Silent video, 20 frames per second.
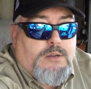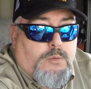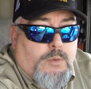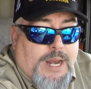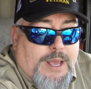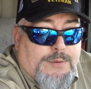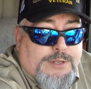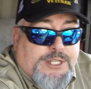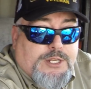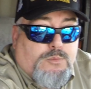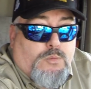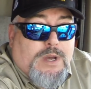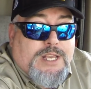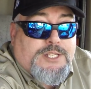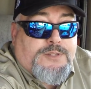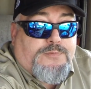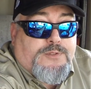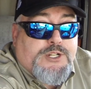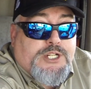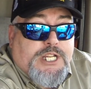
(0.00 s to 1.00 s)
when I was in
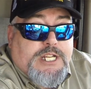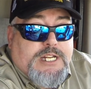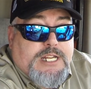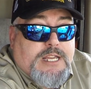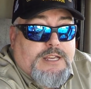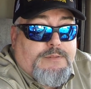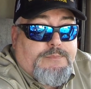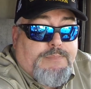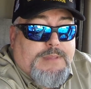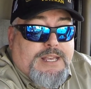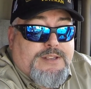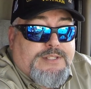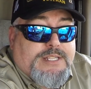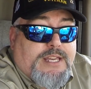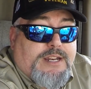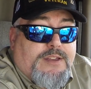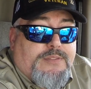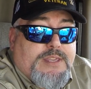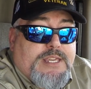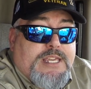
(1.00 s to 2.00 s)
West Virginia. I was
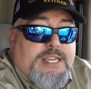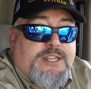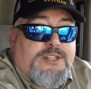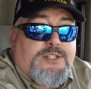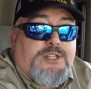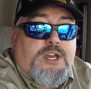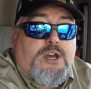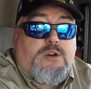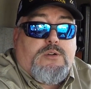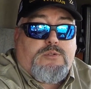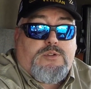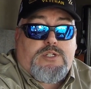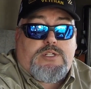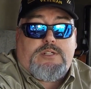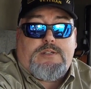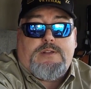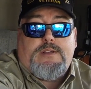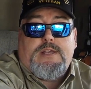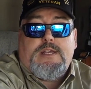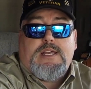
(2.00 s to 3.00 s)
out on the East Coast.